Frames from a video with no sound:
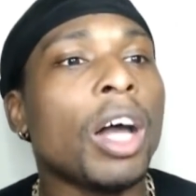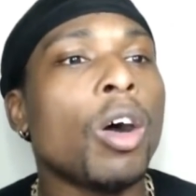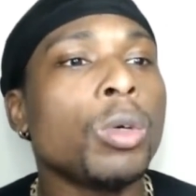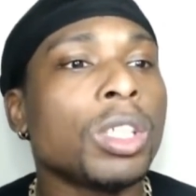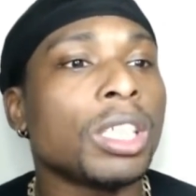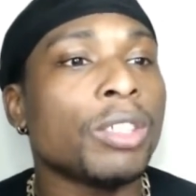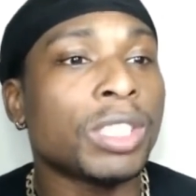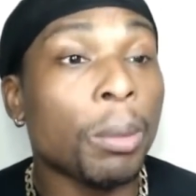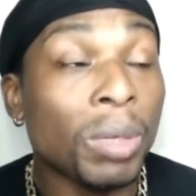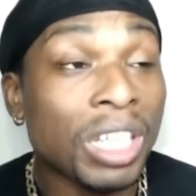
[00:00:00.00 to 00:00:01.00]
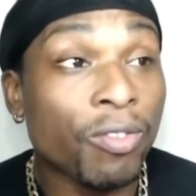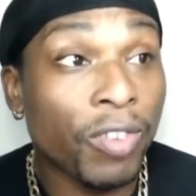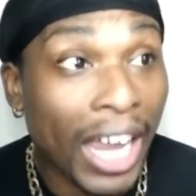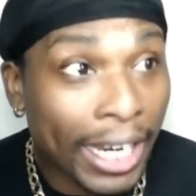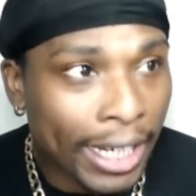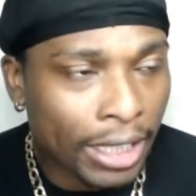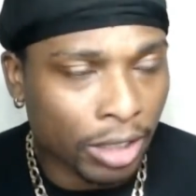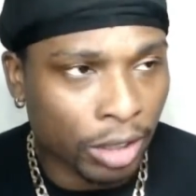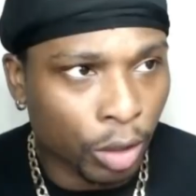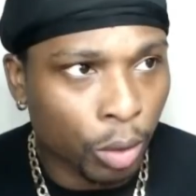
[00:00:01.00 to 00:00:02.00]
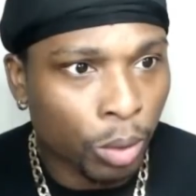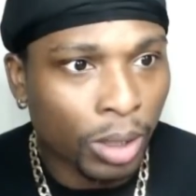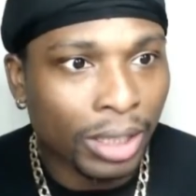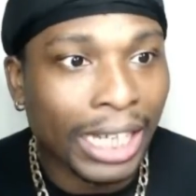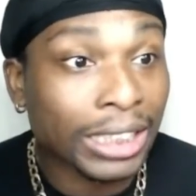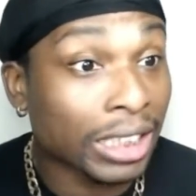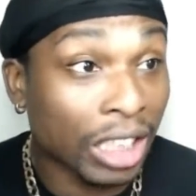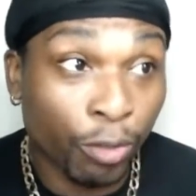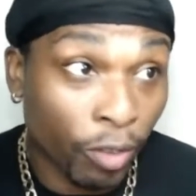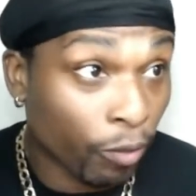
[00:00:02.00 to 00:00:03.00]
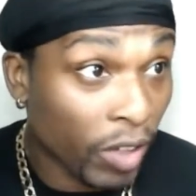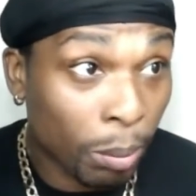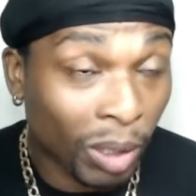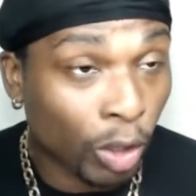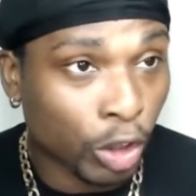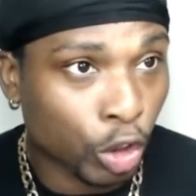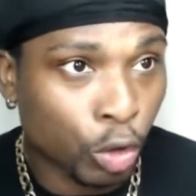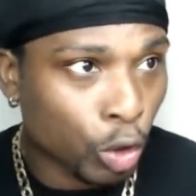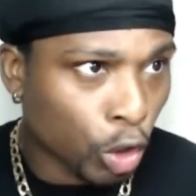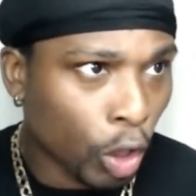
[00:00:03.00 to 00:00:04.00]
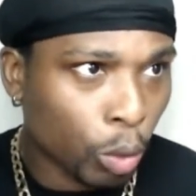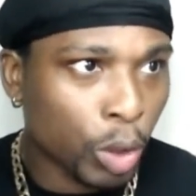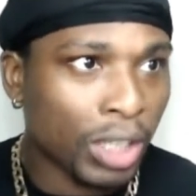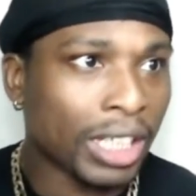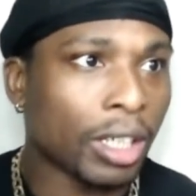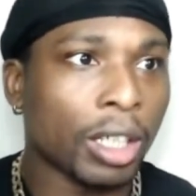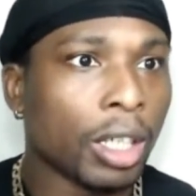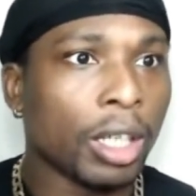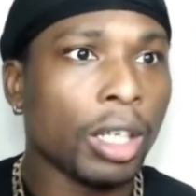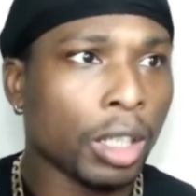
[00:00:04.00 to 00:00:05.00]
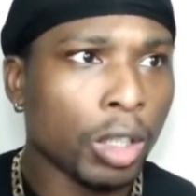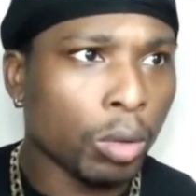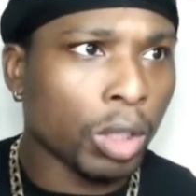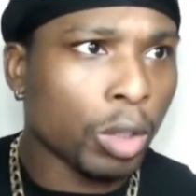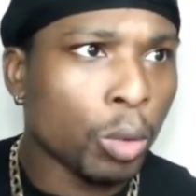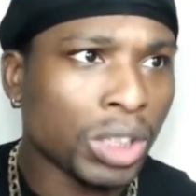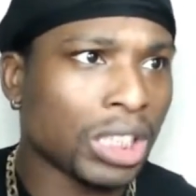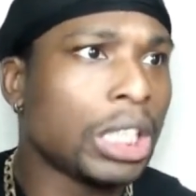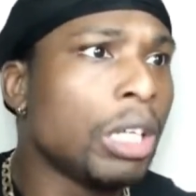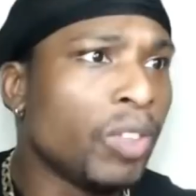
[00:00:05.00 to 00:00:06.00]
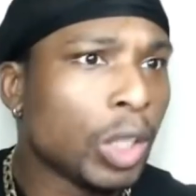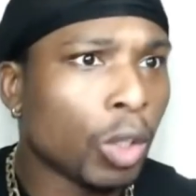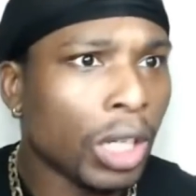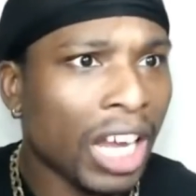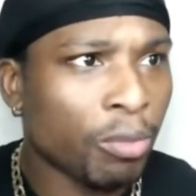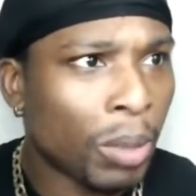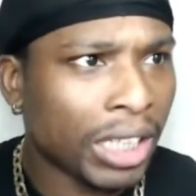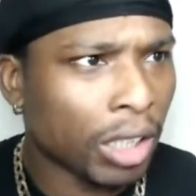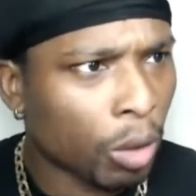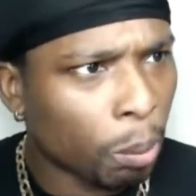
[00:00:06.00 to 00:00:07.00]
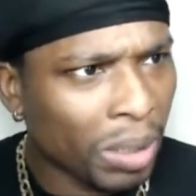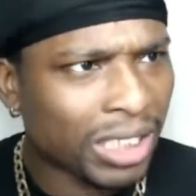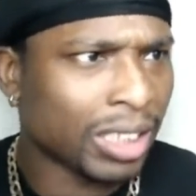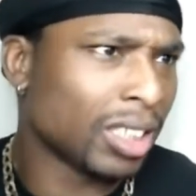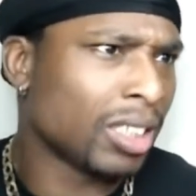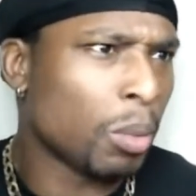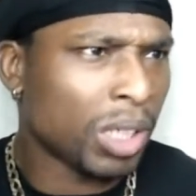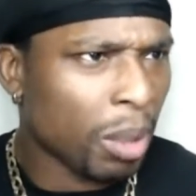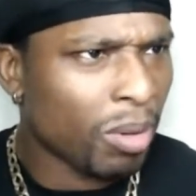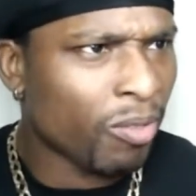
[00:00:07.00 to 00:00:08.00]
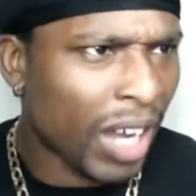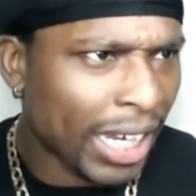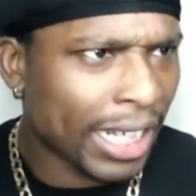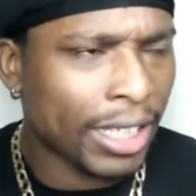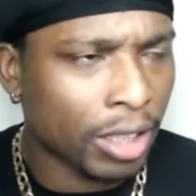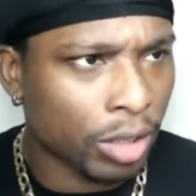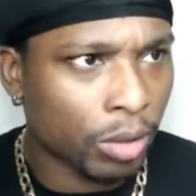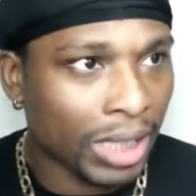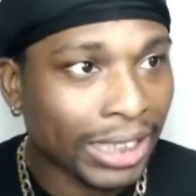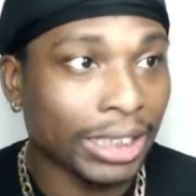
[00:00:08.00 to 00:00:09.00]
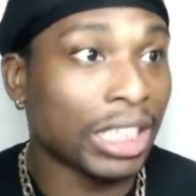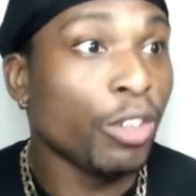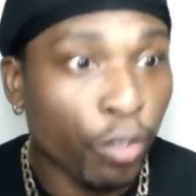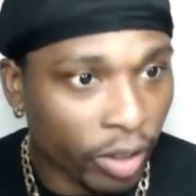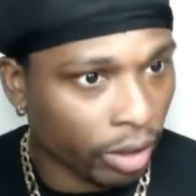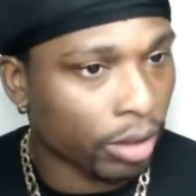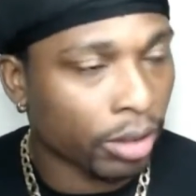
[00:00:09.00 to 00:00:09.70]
hold on, if somebody violates you, that's a different thing, because you didn't, you was just living your life, minding your own business, and someone come and violated you. That's different.